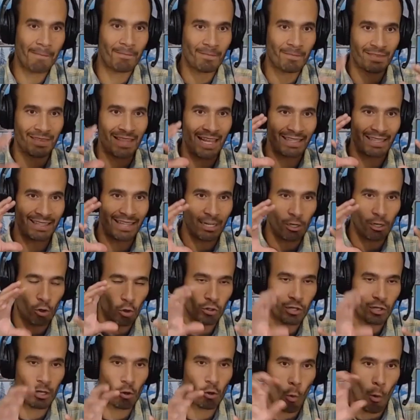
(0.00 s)
the
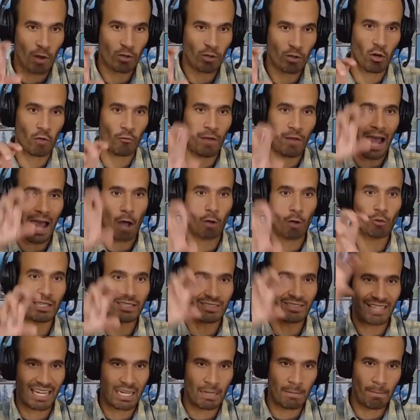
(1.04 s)
question of how this
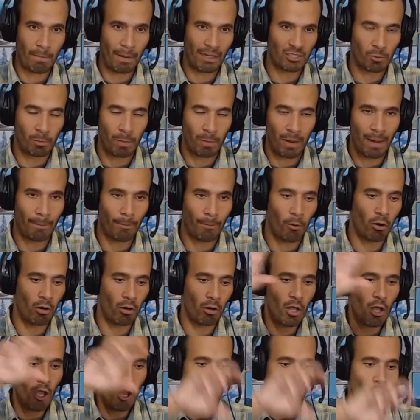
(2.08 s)
impacts people
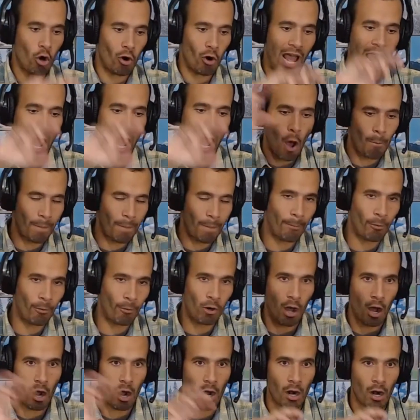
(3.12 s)
or how people
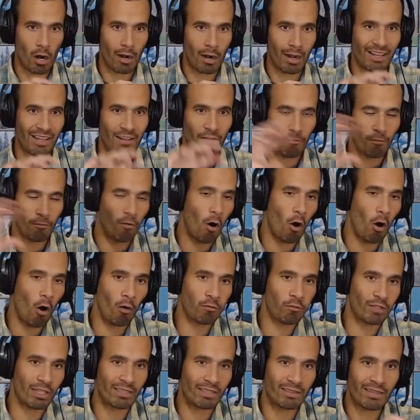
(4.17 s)
are
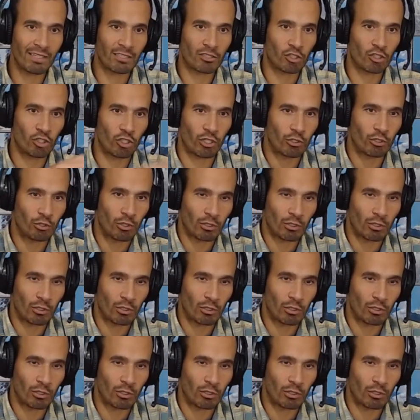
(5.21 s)
involved in this digital